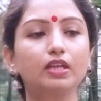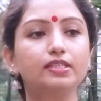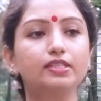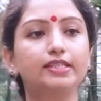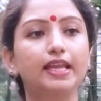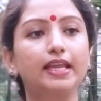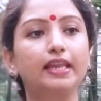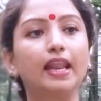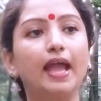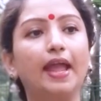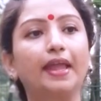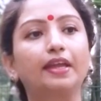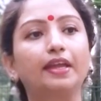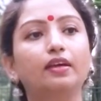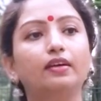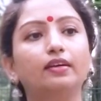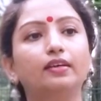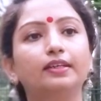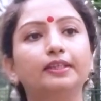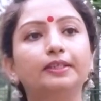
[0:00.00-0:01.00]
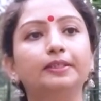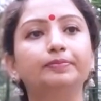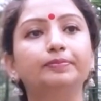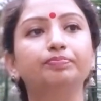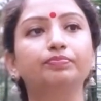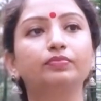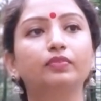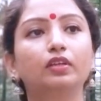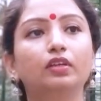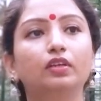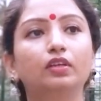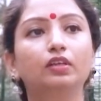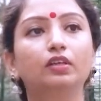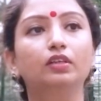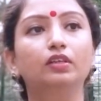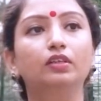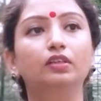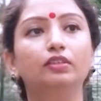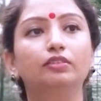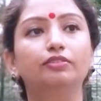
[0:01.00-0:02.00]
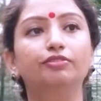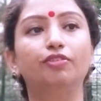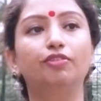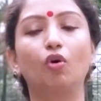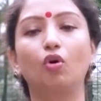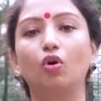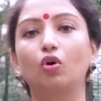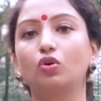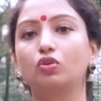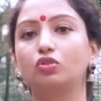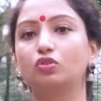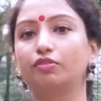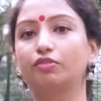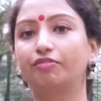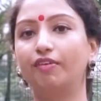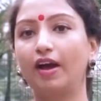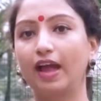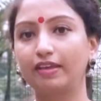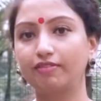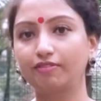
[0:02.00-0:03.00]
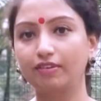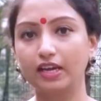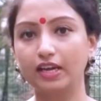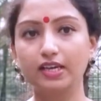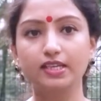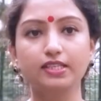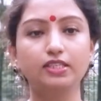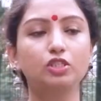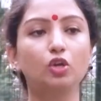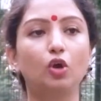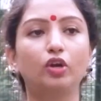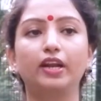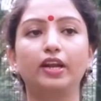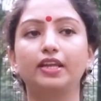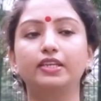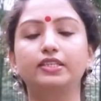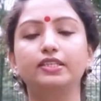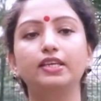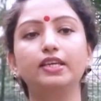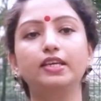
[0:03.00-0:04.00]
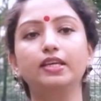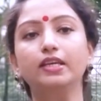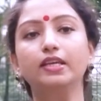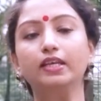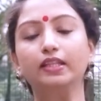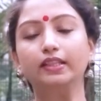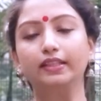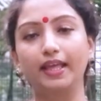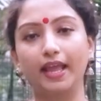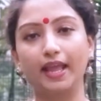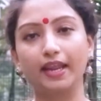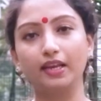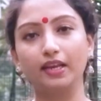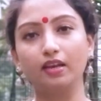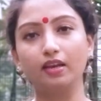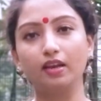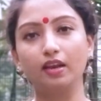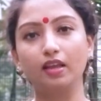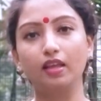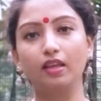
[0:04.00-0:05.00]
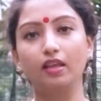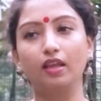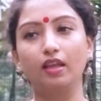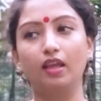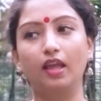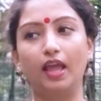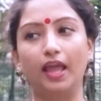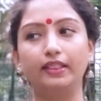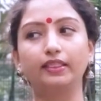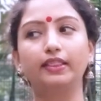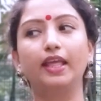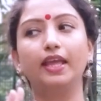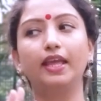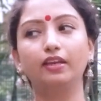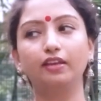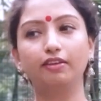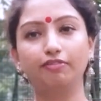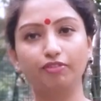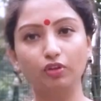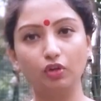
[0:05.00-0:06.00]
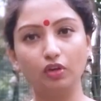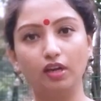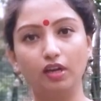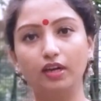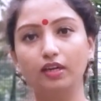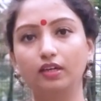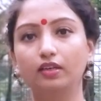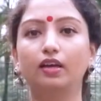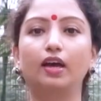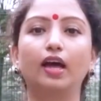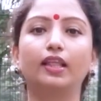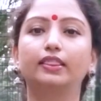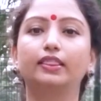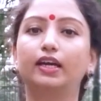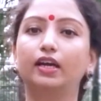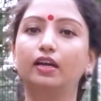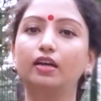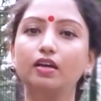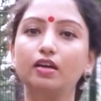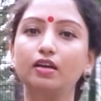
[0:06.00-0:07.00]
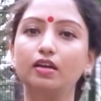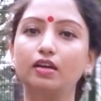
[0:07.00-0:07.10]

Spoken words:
say like 4 to 5 years already, then if you learn Kathak,